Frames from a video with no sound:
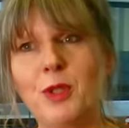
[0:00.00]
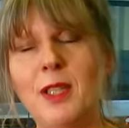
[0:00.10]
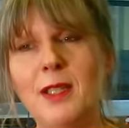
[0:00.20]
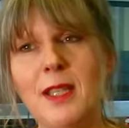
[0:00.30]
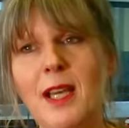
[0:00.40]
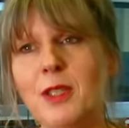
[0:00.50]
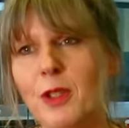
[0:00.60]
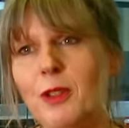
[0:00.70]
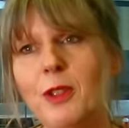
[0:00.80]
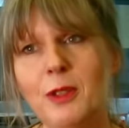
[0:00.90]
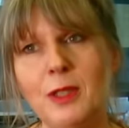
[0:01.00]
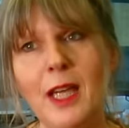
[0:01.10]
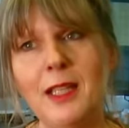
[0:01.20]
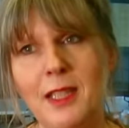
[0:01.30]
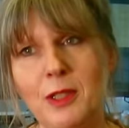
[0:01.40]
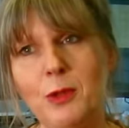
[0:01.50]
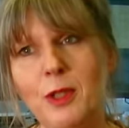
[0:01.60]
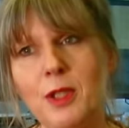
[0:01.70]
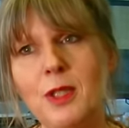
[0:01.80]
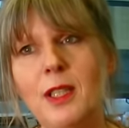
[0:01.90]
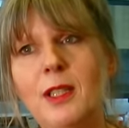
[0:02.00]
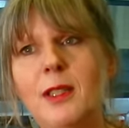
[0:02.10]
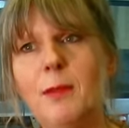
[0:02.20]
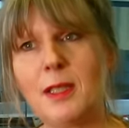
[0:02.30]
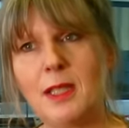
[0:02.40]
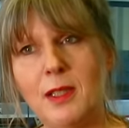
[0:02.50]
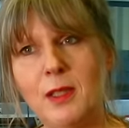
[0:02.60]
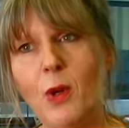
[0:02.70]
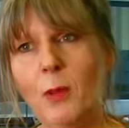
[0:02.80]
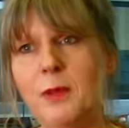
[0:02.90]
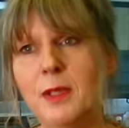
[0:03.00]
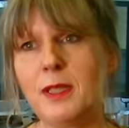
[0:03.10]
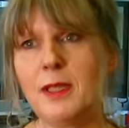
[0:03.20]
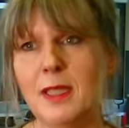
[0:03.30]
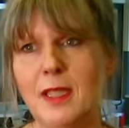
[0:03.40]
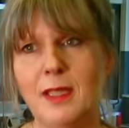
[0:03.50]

immediately after the patient arrives and gets an MRI scan.